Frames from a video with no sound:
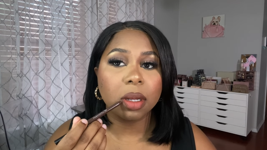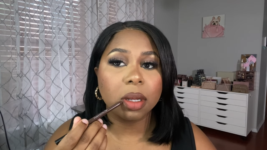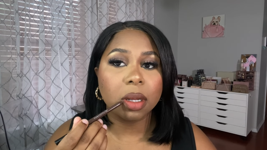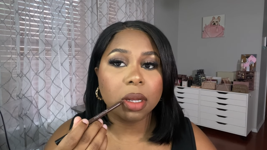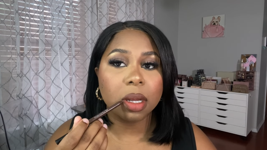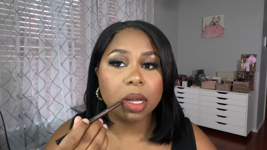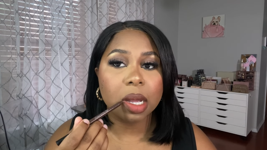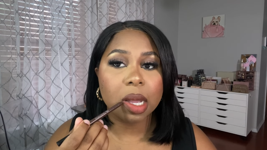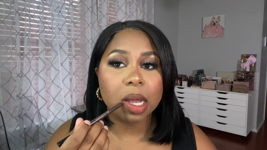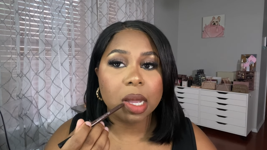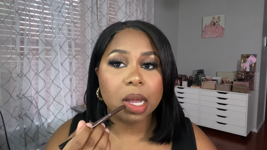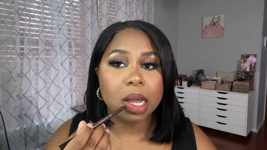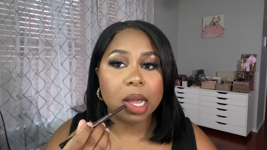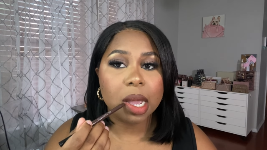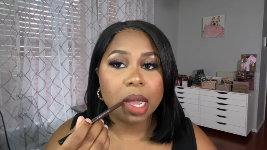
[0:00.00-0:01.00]

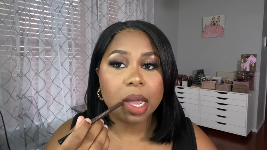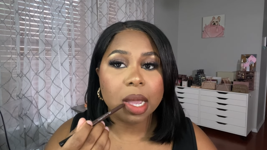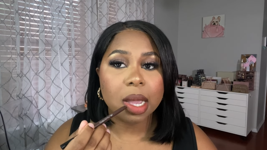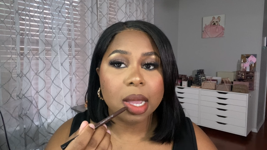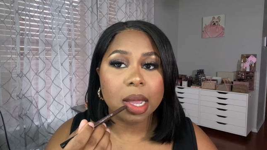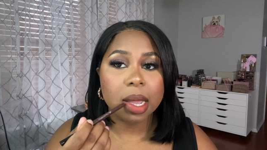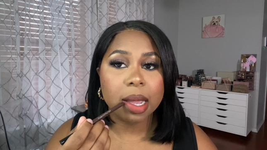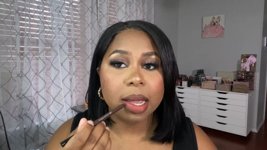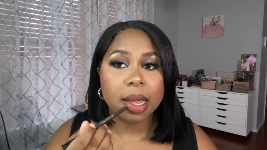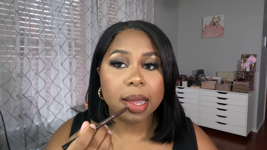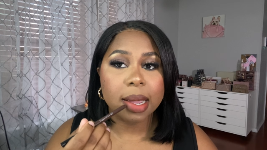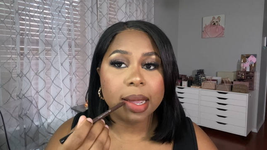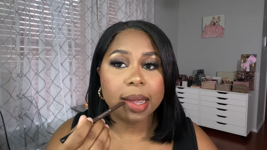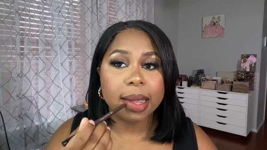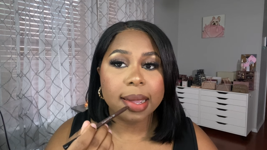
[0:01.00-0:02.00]

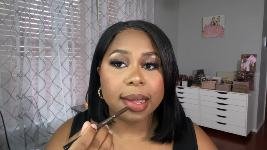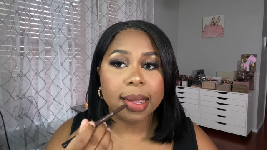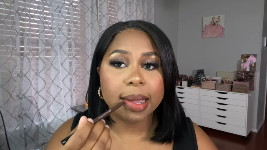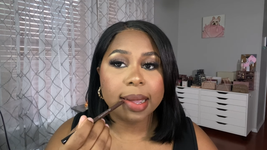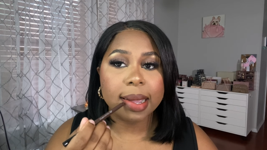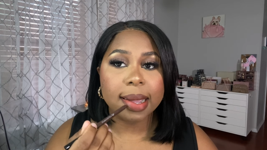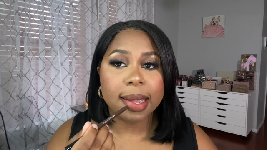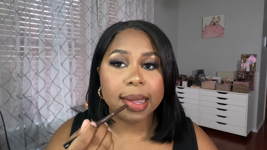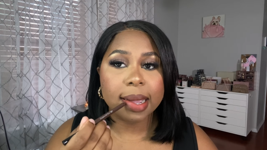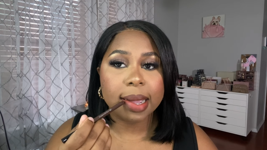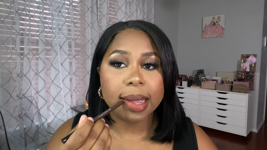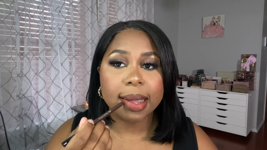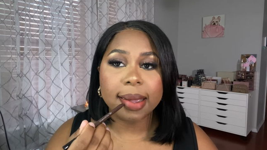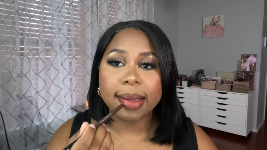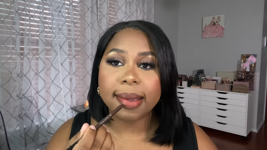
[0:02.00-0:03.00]

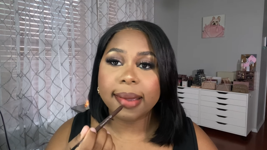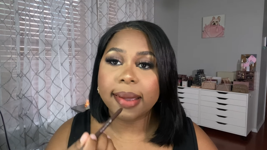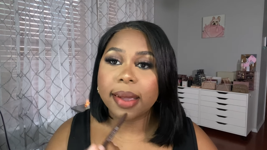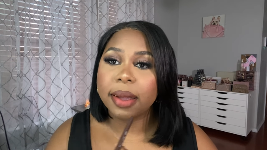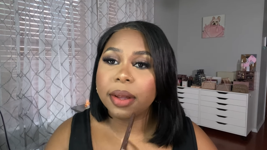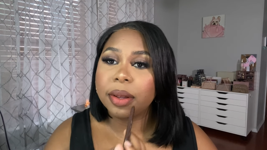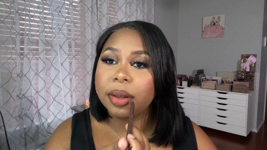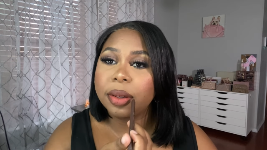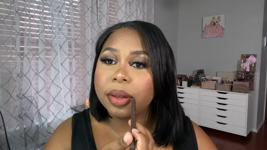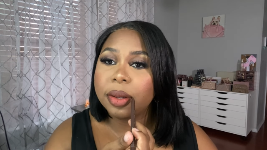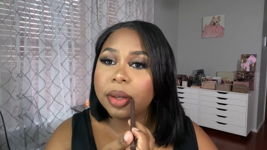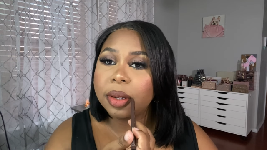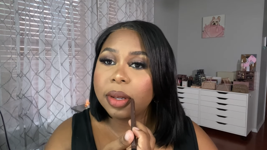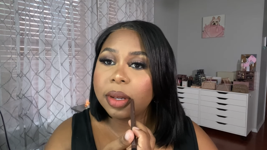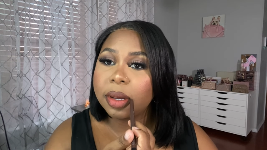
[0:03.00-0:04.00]

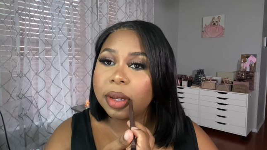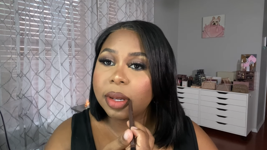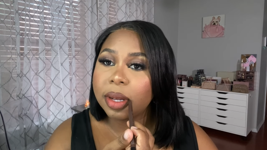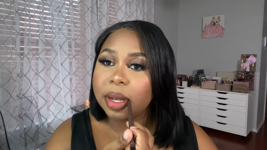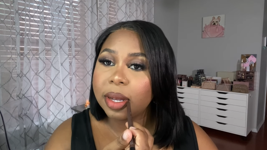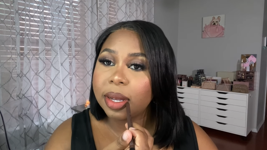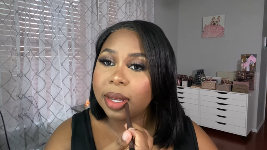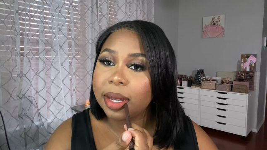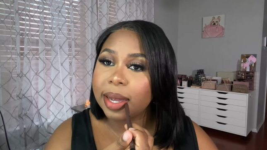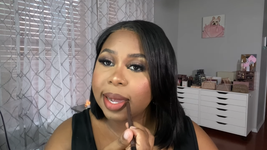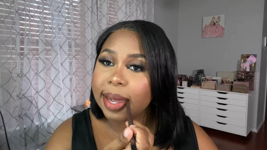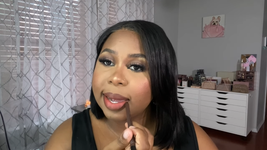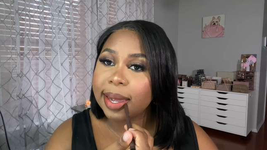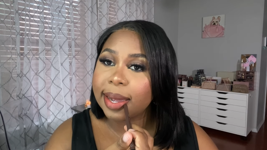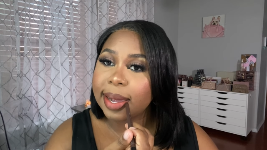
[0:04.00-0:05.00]
Nothing is said.